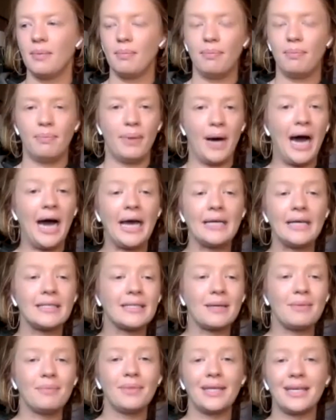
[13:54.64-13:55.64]
buy
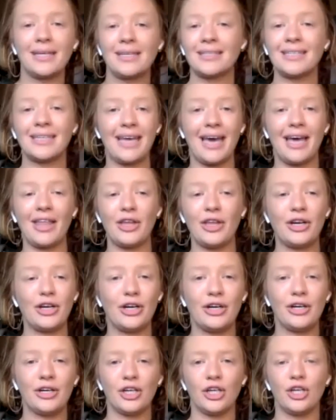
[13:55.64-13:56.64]
something
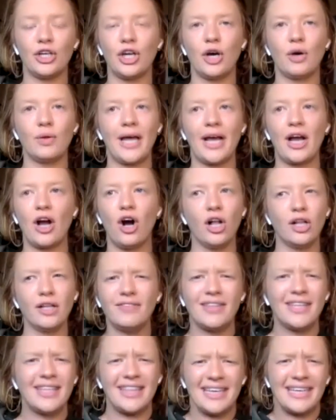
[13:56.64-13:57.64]
together, like all
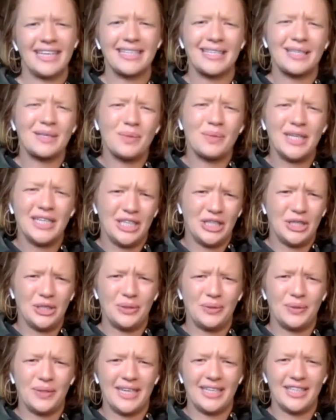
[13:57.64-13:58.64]
of the things that we
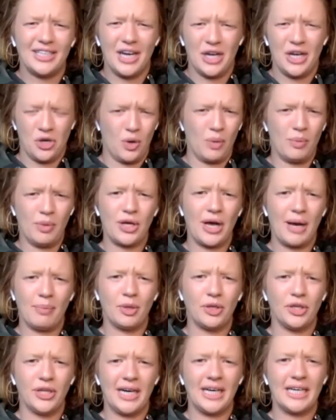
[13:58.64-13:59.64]
do that a normal
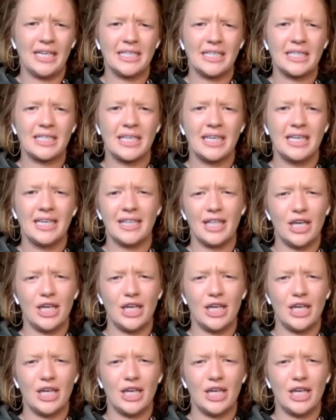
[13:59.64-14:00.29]
couple does that